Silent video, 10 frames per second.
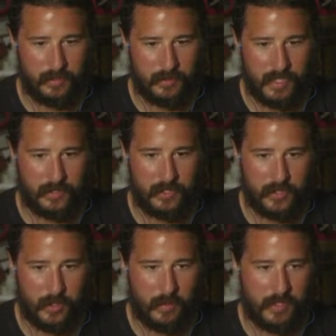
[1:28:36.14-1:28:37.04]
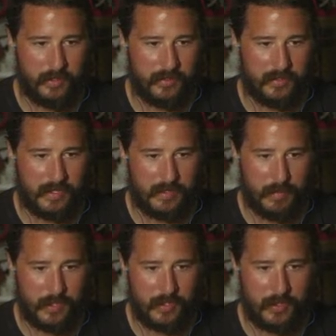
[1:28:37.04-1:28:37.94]
Actually, you know what? Since I
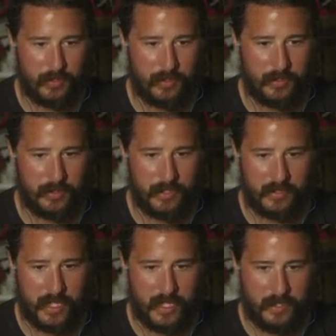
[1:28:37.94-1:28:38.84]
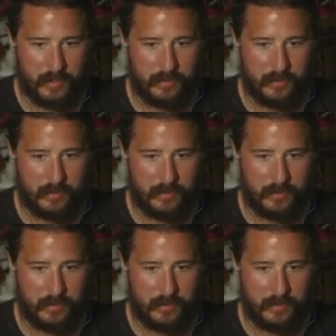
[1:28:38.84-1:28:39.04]
mentioned earlier his cake,